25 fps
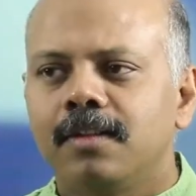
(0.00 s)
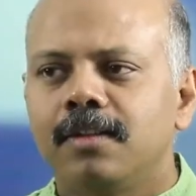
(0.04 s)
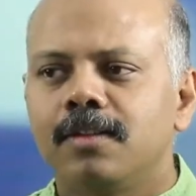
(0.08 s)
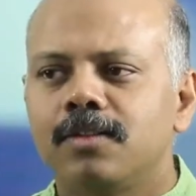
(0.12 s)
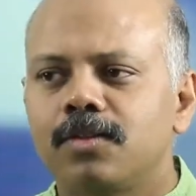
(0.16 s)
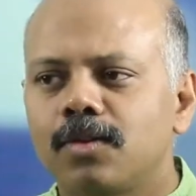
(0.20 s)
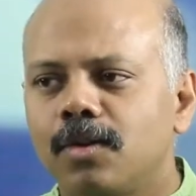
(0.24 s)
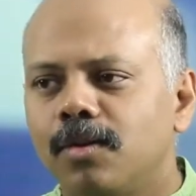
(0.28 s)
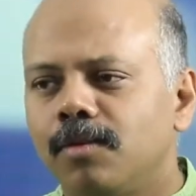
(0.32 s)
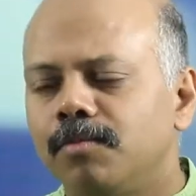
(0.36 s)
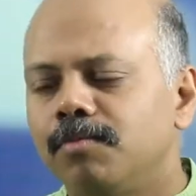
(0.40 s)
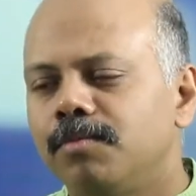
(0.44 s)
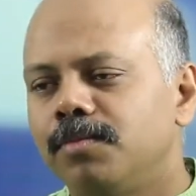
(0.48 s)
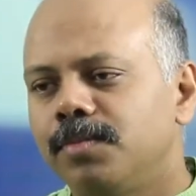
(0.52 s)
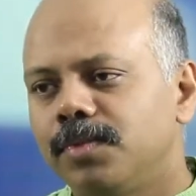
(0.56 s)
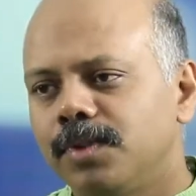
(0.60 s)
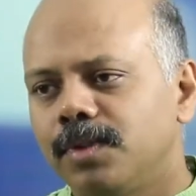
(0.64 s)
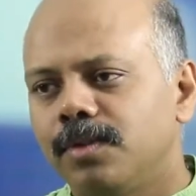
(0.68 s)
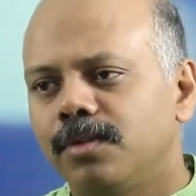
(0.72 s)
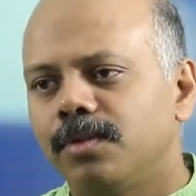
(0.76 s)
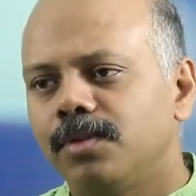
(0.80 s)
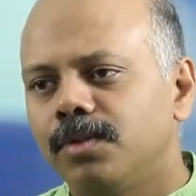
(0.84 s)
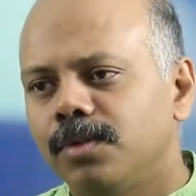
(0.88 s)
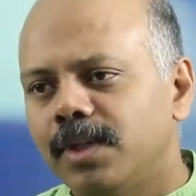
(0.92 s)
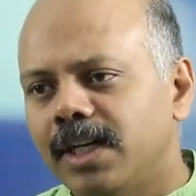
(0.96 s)
So,
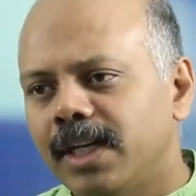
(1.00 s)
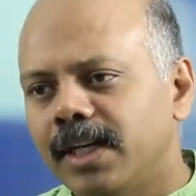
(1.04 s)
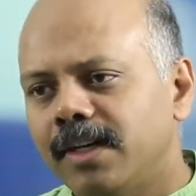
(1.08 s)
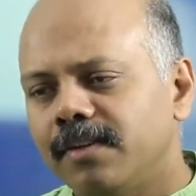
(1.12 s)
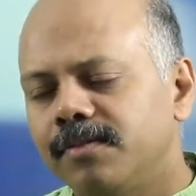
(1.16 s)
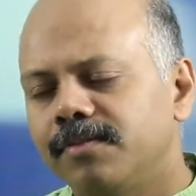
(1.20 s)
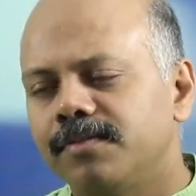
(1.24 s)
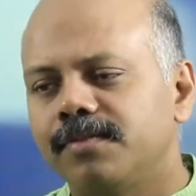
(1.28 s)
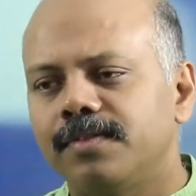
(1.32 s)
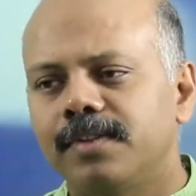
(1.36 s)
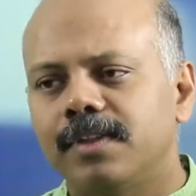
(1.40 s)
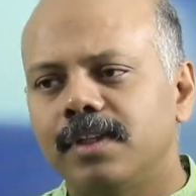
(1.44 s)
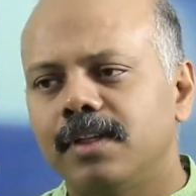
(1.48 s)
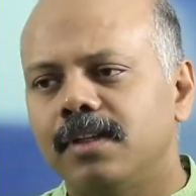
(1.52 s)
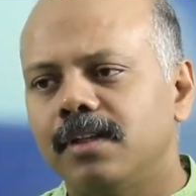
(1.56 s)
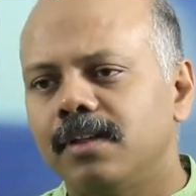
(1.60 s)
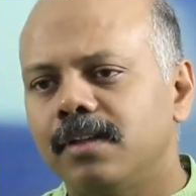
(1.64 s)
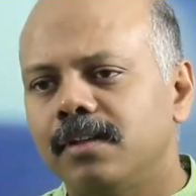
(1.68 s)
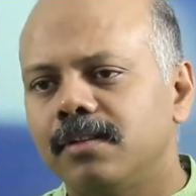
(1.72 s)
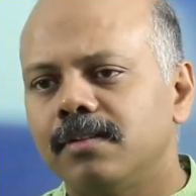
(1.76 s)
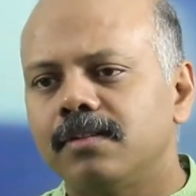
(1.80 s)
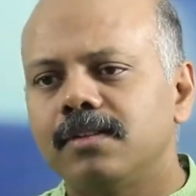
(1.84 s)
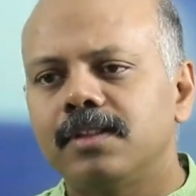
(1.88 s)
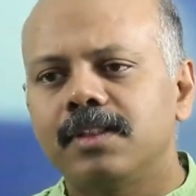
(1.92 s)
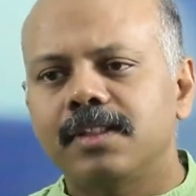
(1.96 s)
you have
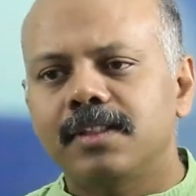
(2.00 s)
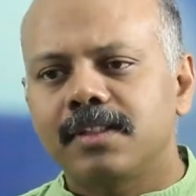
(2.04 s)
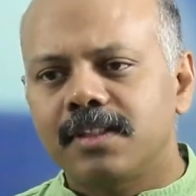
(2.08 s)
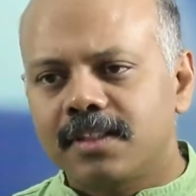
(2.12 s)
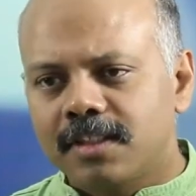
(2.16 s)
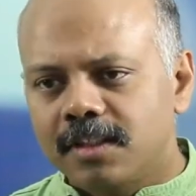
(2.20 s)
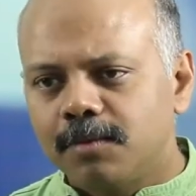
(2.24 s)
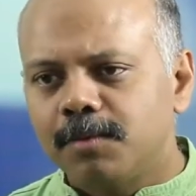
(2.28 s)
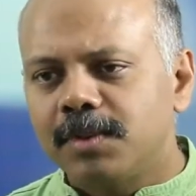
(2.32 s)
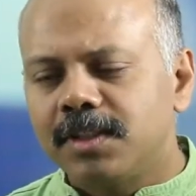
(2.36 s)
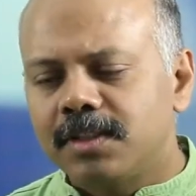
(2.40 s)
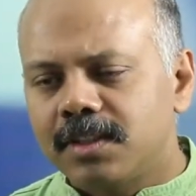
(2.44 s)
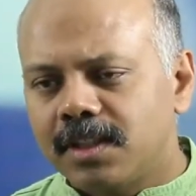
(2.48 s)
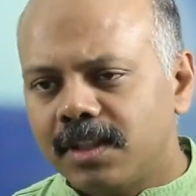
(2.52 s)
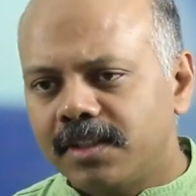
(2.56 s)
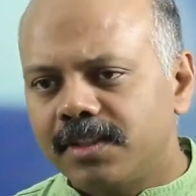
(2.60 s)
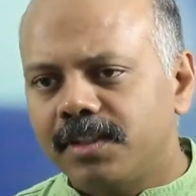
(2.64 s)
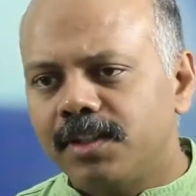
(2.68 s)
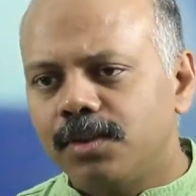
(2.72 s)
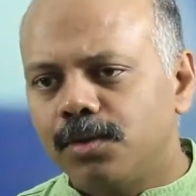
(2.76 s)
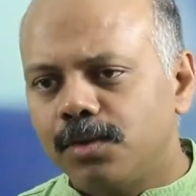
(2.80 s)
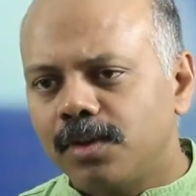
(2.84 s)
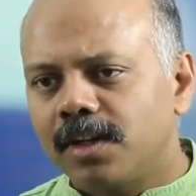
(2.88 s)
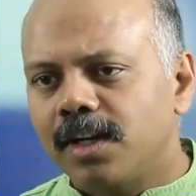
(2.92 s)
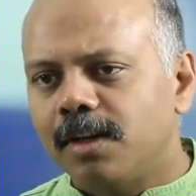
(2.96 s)
the Krishnamacharya
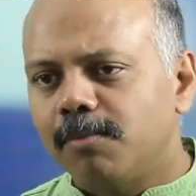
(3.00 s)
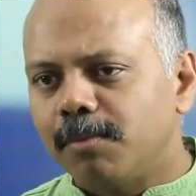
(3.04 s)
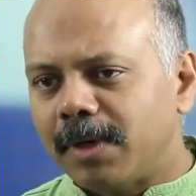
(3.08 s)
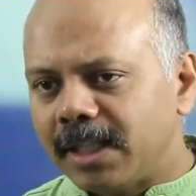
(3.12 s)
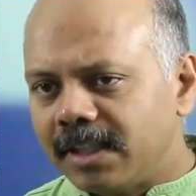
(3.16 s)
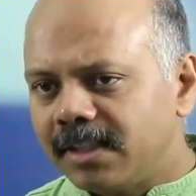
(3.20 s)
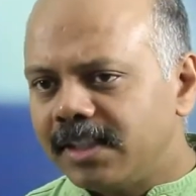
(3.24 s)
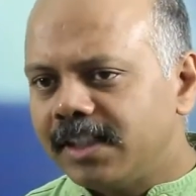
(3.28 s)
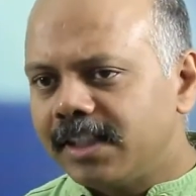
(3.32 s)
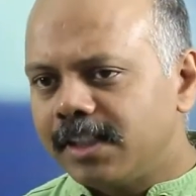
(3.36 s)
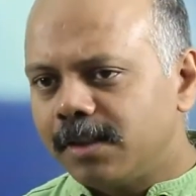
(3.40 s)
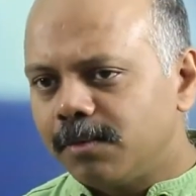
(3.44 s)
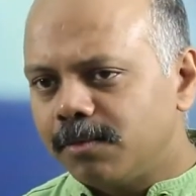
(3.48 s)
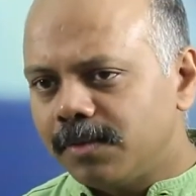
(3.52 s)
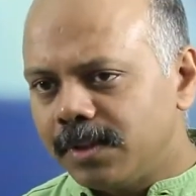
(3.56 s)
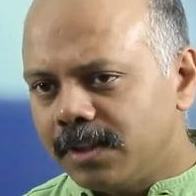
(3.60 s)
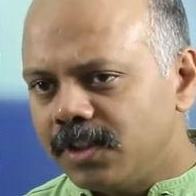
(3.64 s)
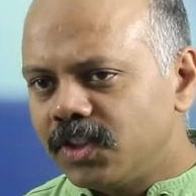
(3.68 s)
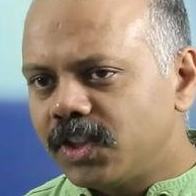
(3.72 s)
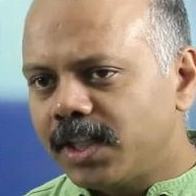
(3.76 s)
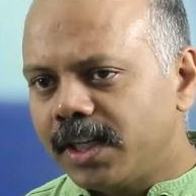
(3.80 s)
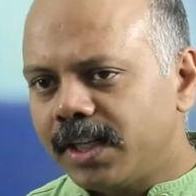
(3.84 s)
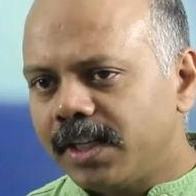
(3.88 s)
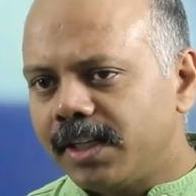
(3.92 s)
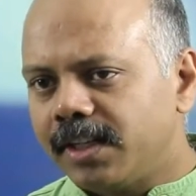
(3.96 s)
Yoga Mandiram in
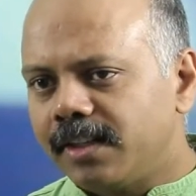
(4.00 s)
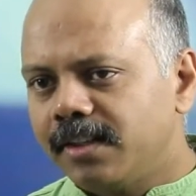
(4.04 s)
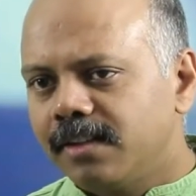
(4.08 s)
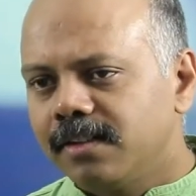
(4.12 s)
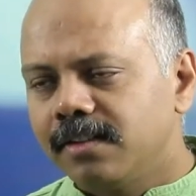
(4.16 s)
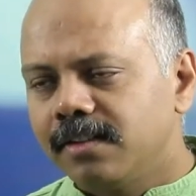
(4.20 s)
Chennai.